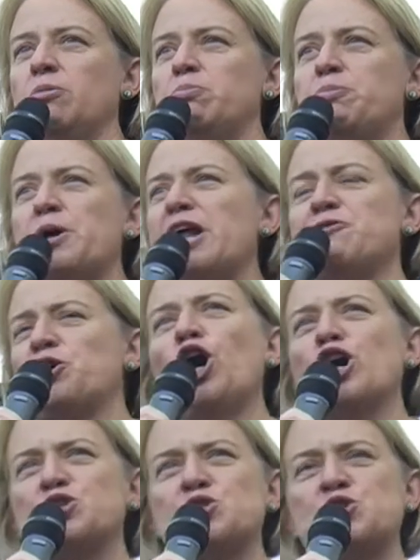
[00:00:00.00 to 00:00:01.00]
But of
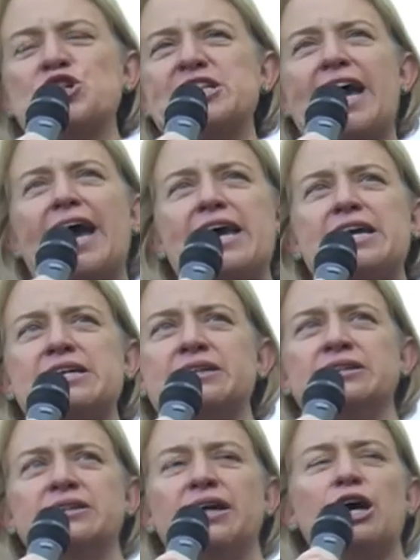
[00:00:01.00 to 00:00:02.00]
course
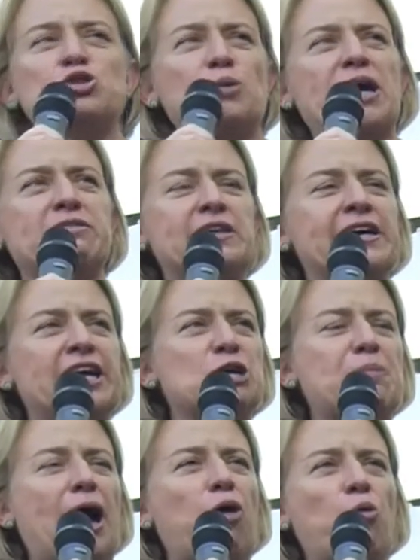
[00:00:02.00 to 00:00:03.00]
today, as we're thinking
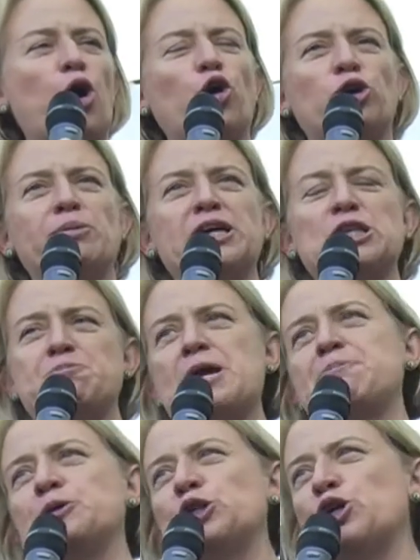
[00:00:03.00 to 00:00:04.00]
about welcoming the
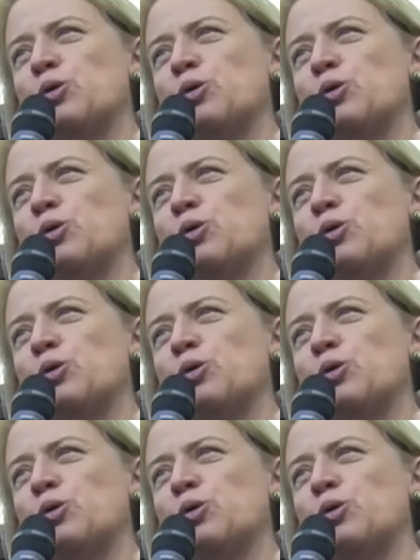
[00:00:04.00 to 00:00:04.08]
people who